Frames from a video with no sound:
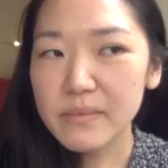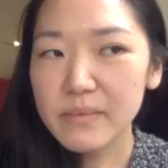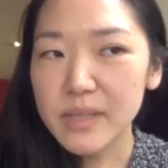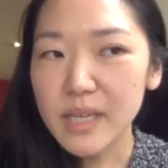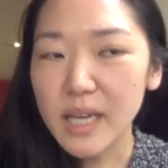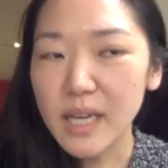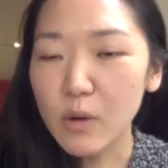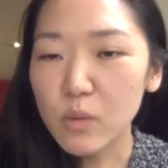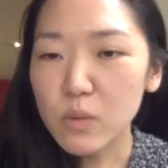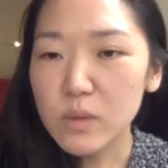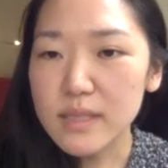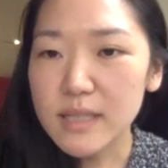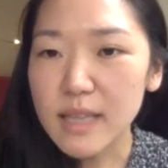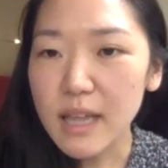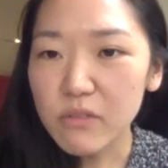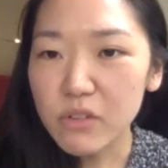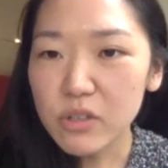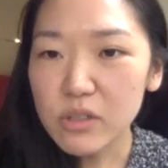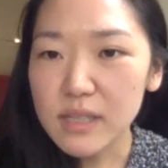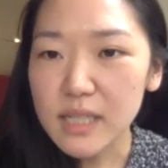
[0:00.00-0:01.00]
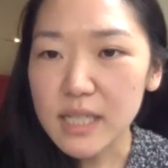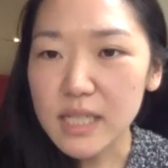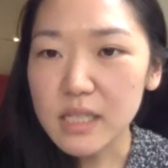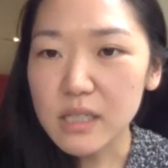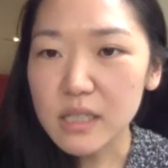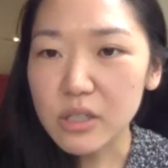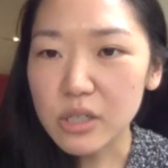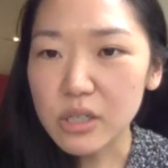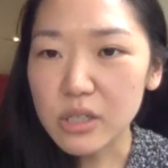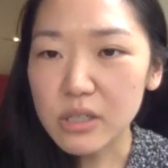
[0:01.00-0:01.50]
yeah, it was never
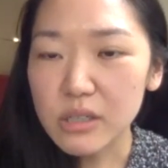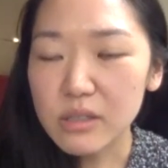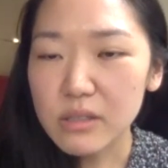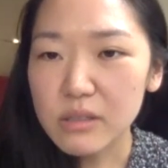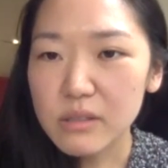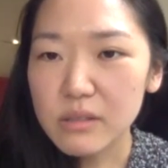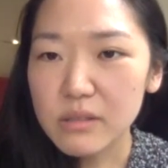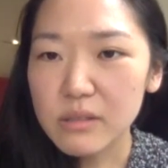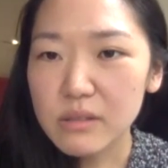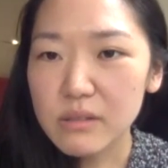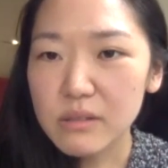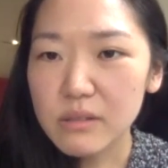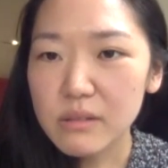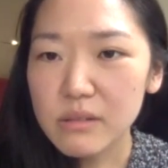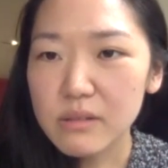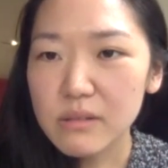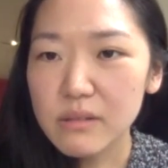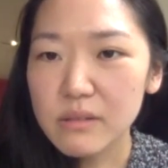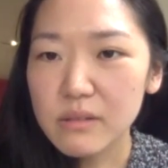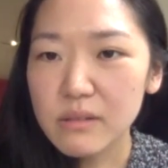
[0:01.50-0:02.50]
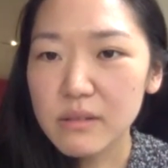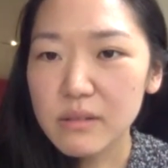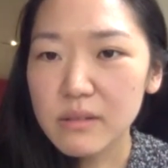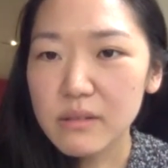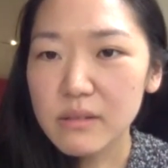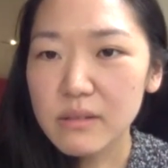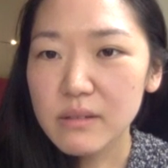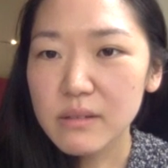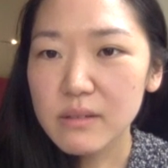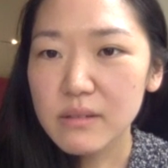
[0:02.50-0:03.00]
linear.
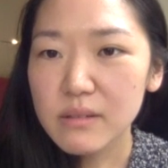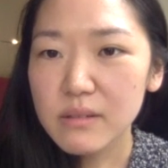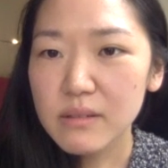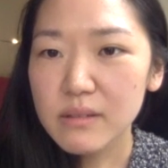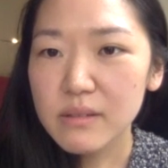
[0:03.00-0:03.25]
No.